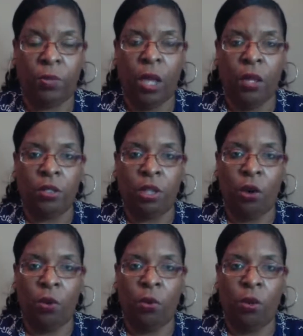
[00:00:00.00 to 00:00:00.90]

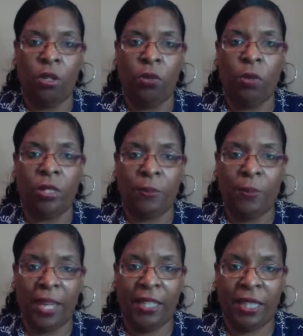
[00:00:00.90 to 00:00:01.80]
So you want to
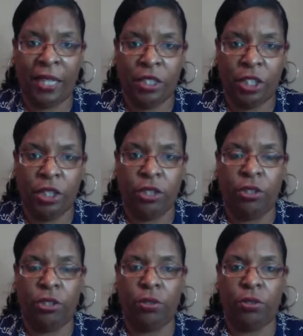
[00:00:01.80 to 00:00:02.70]
pay attention
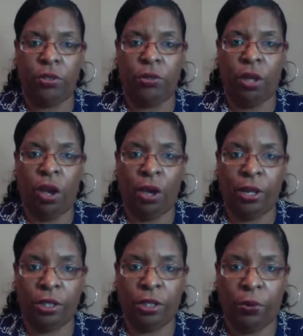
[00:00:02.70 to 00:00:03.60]
to the
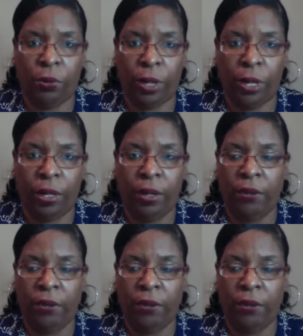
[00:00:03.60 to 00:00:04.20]
auditory